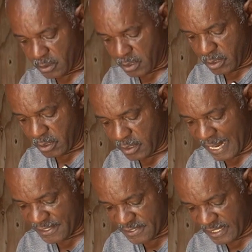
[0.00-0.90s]
The
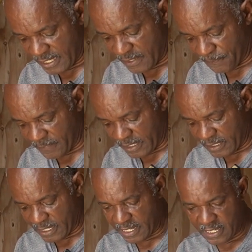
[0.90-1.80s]
next thing if in
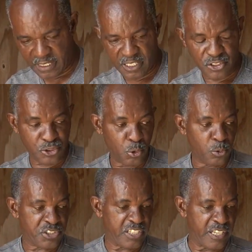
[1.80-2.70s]
here is too
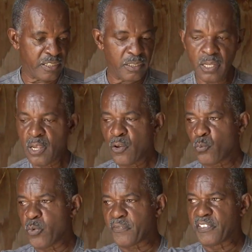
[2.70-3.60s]
chill
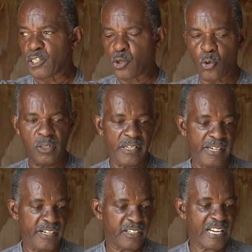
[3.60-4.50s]
with the cold
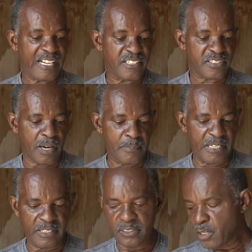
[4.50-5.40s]
air that is
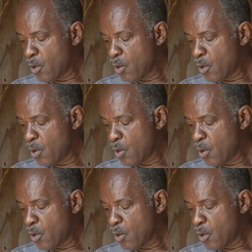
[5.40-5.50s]
coming in,